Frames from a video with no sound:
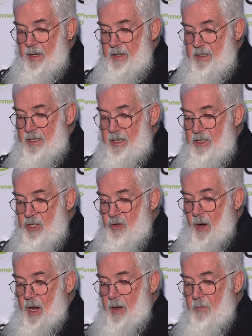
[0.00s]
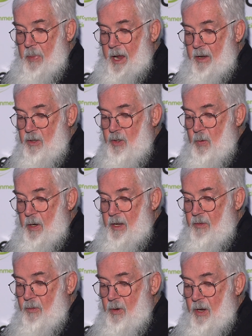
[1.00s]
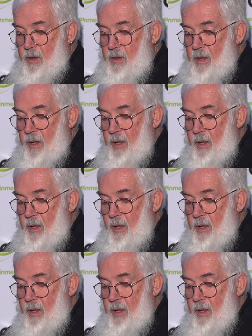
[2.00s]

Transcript: 6-strand pattern 23